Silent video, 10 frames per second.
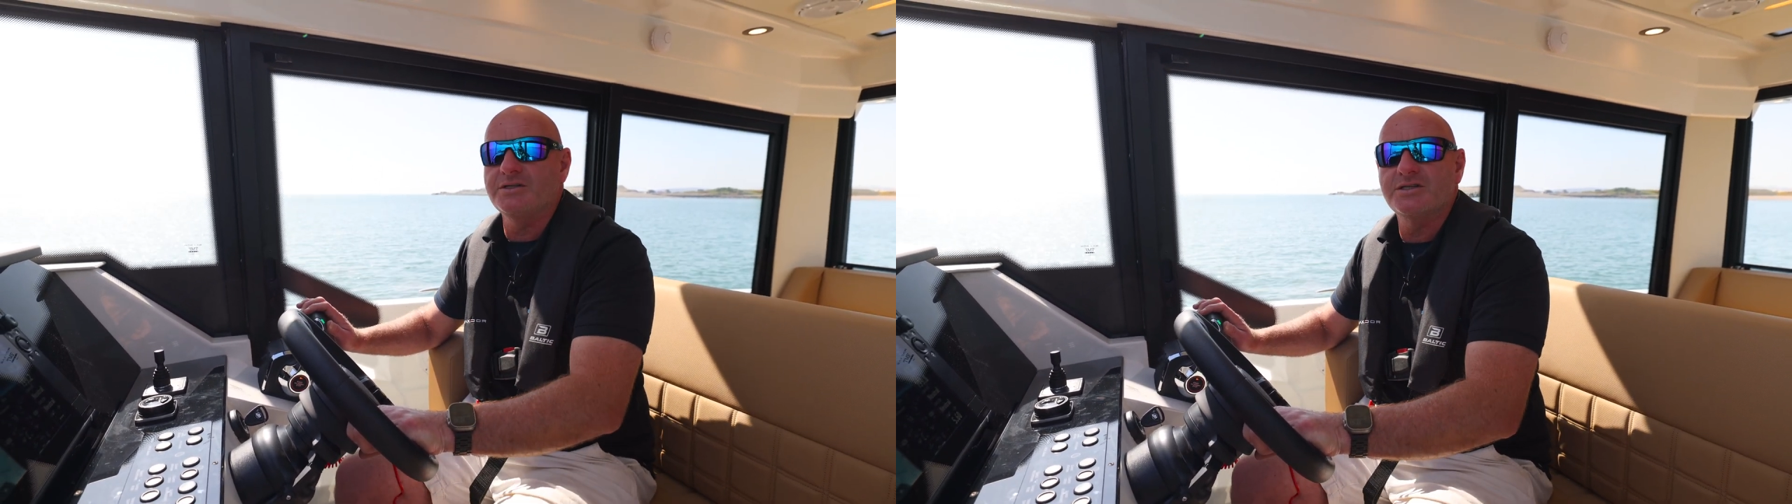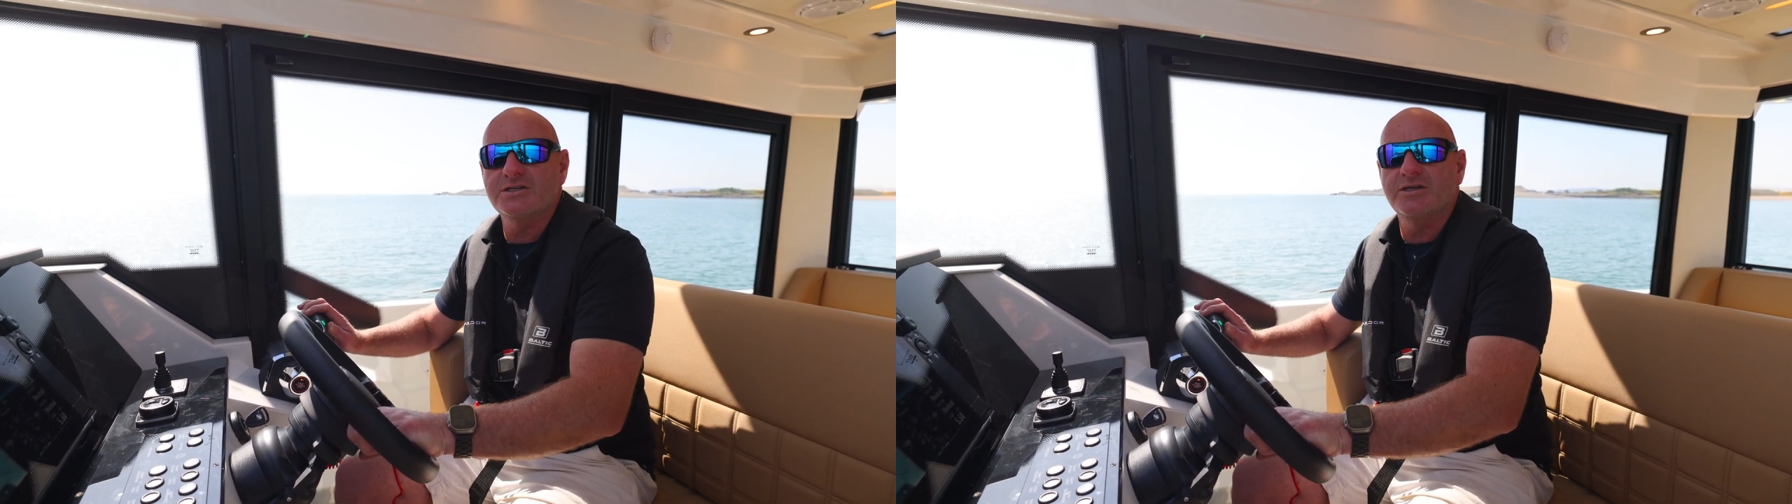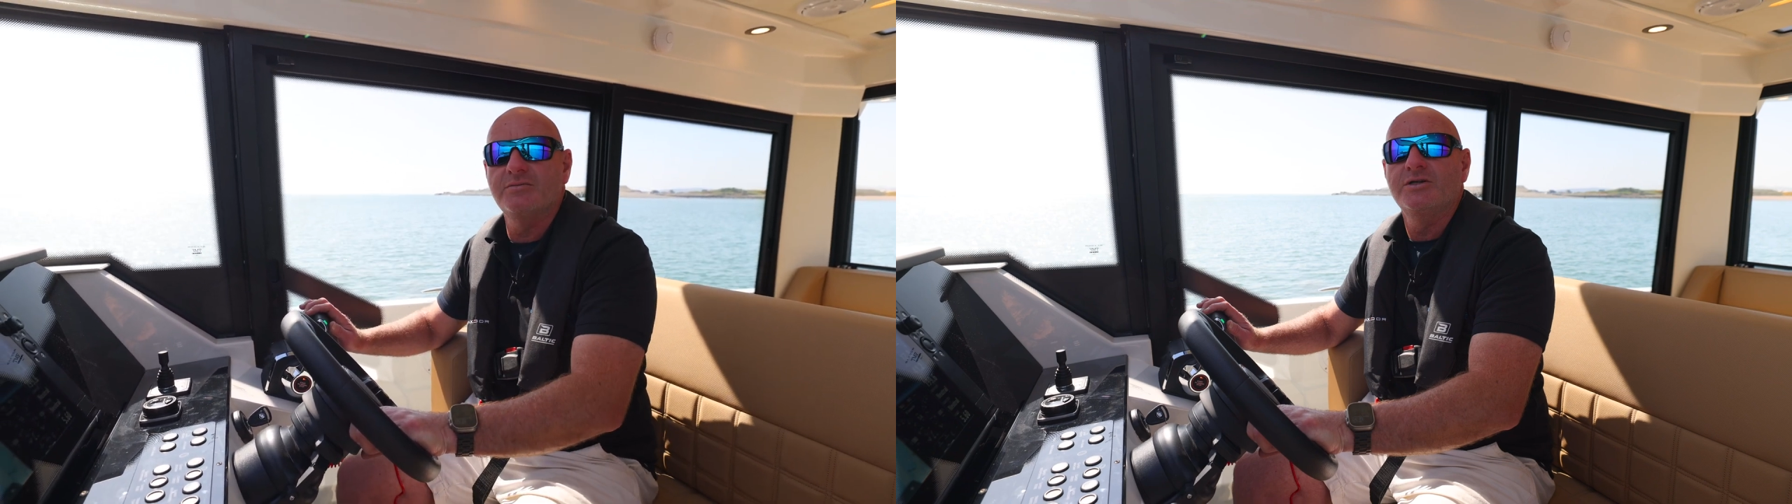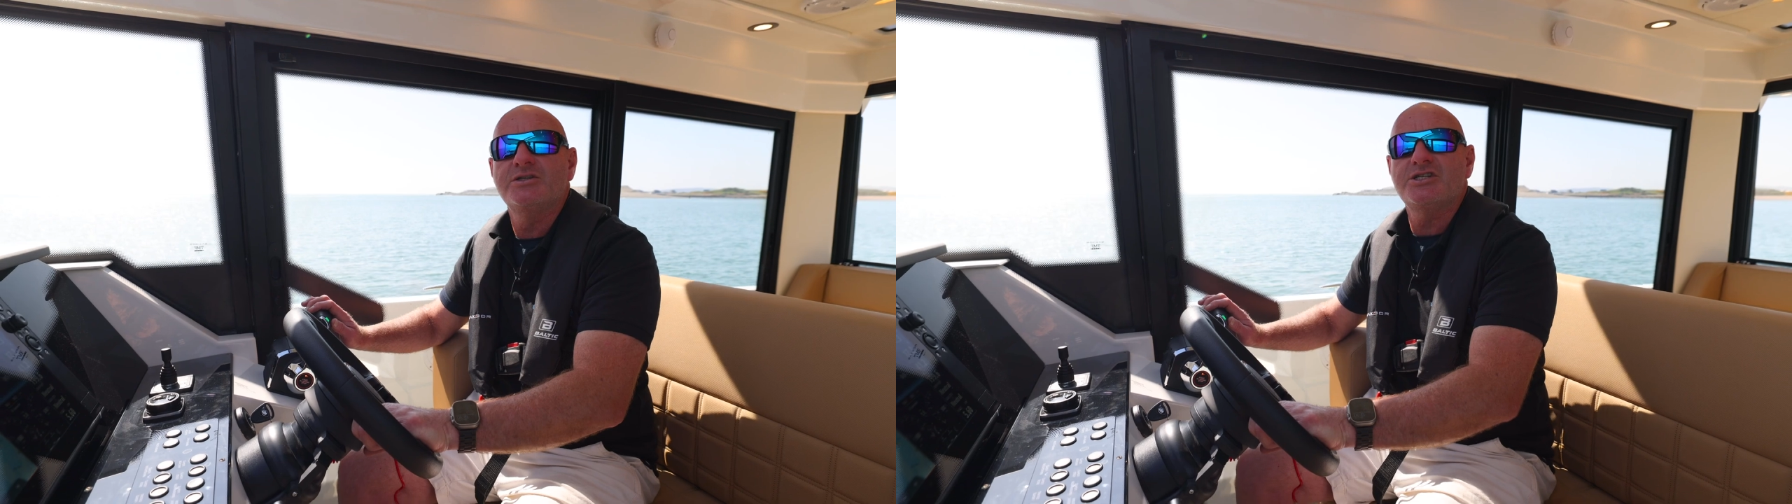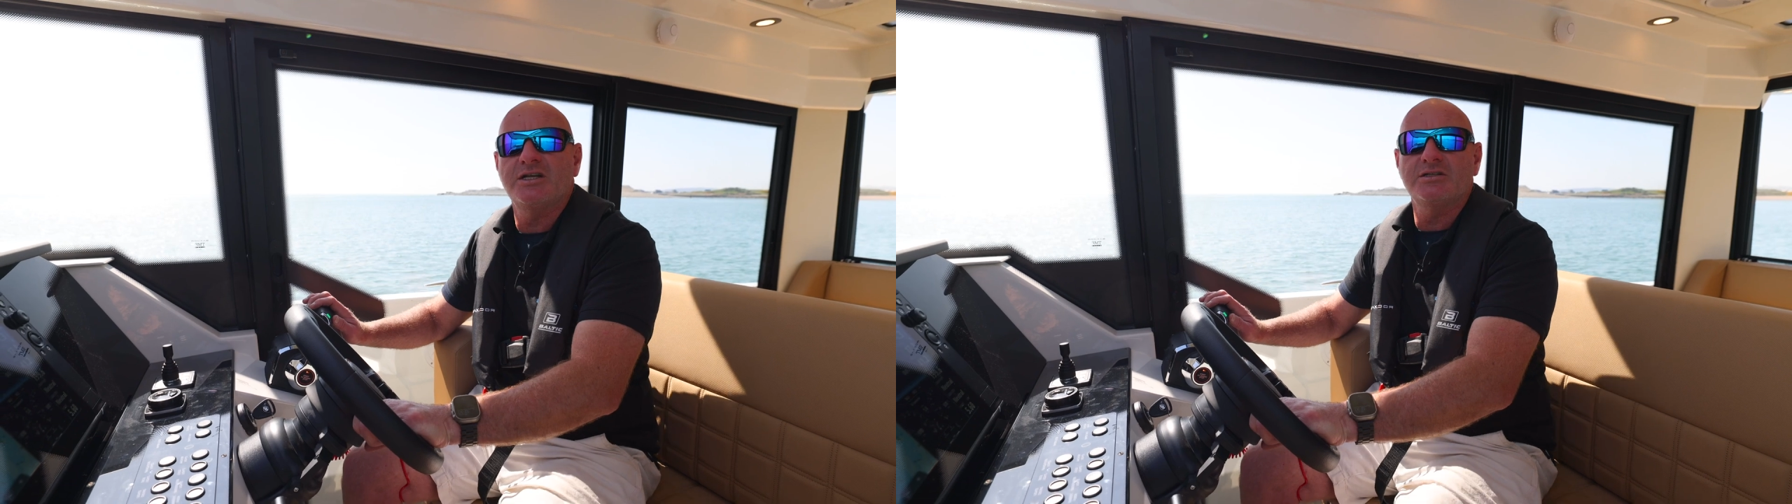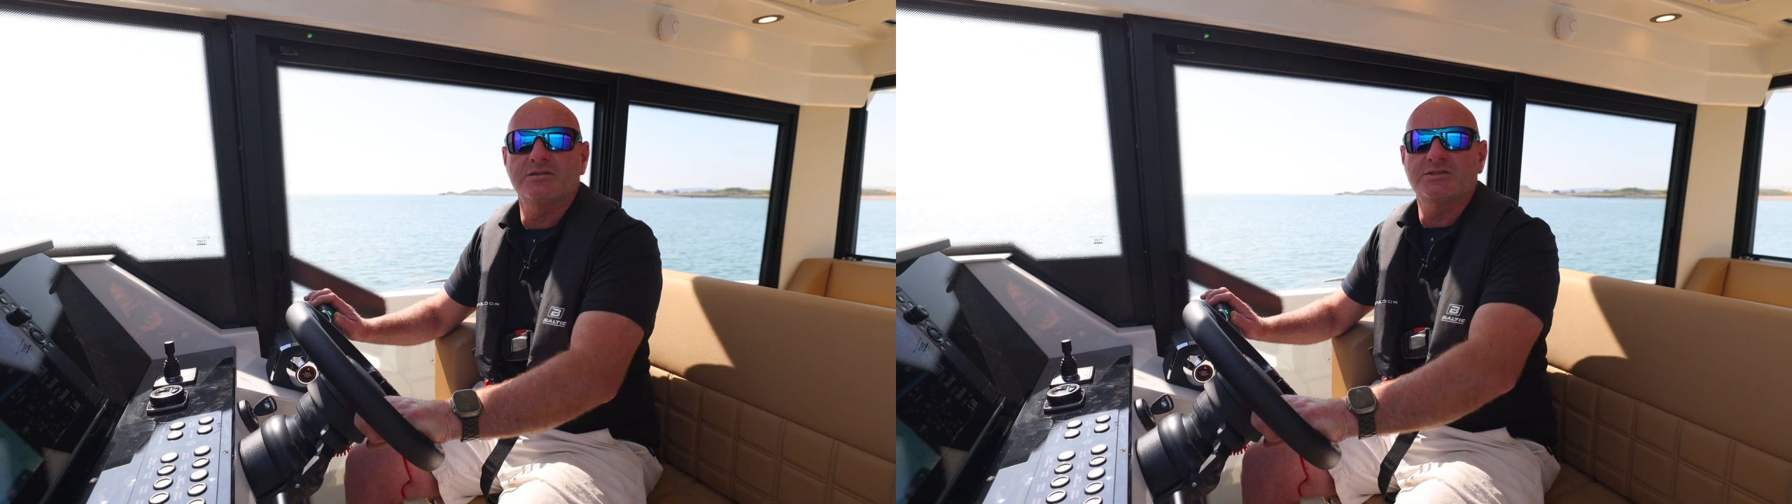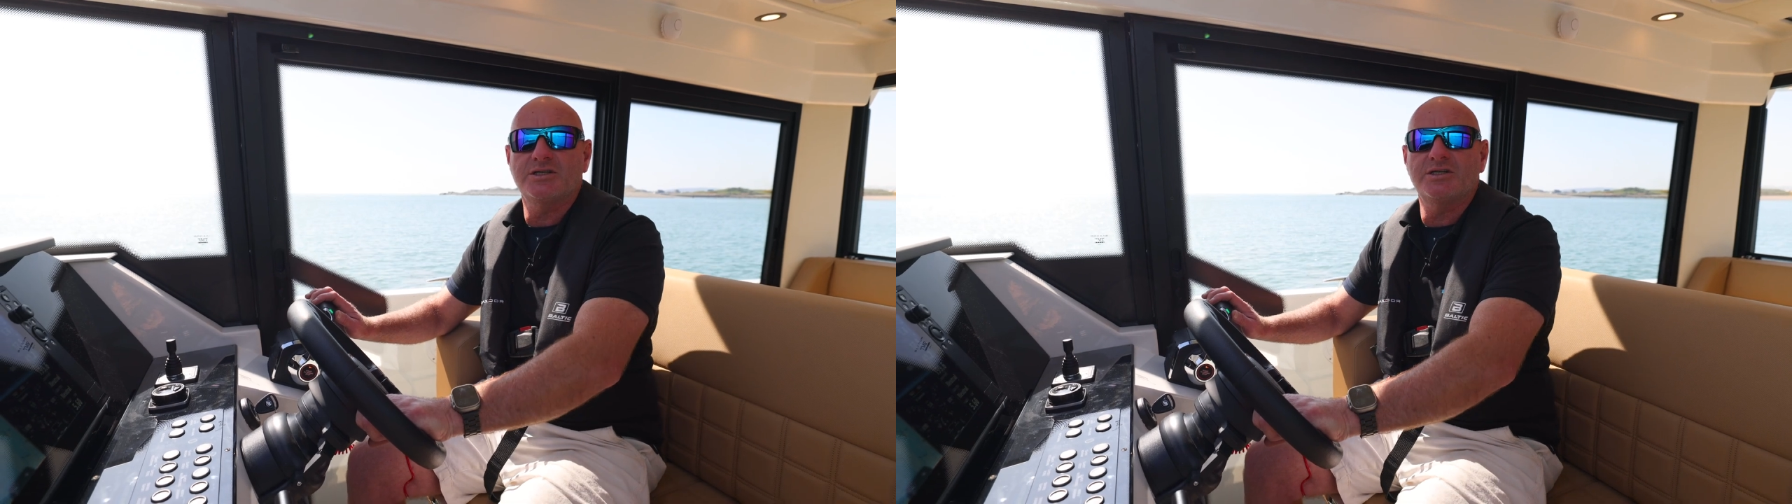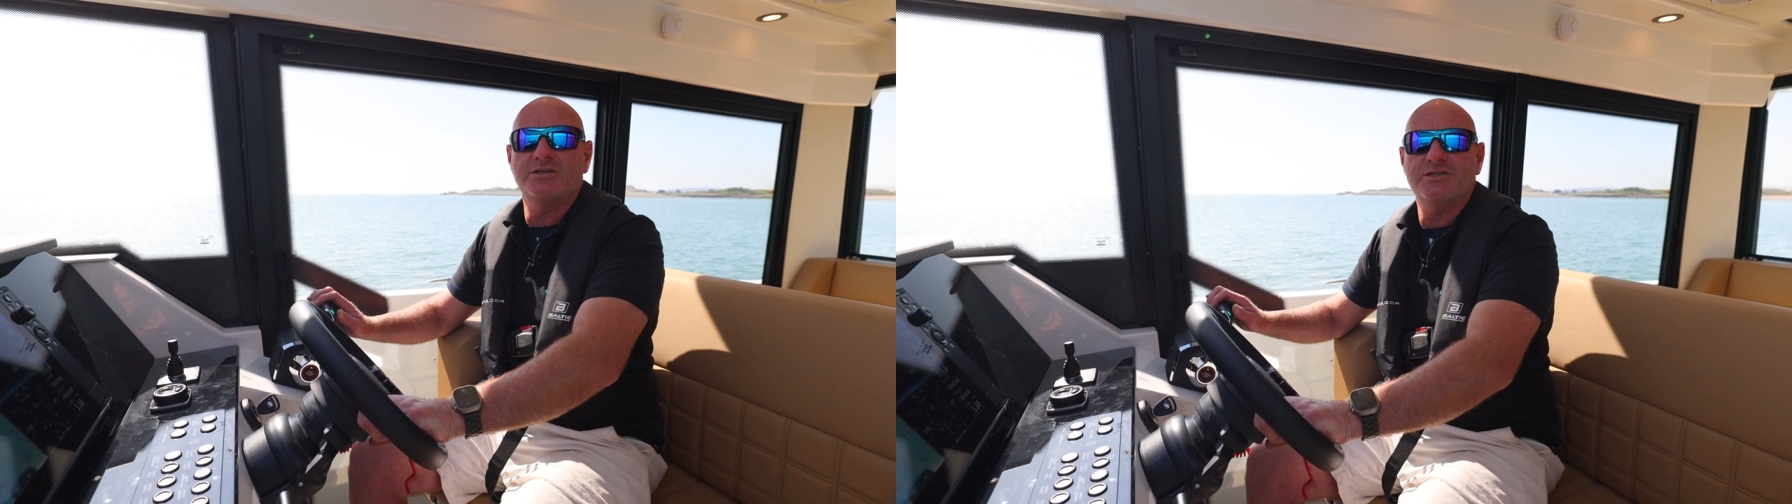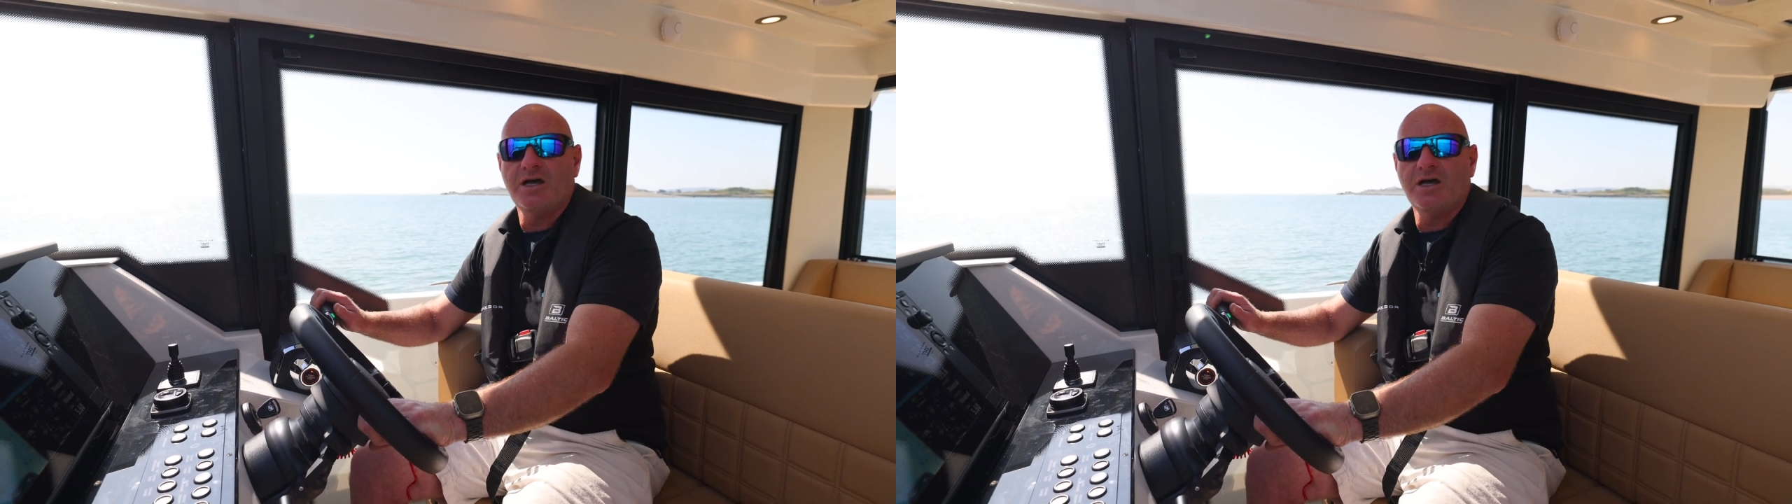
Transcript: into some gentle turns,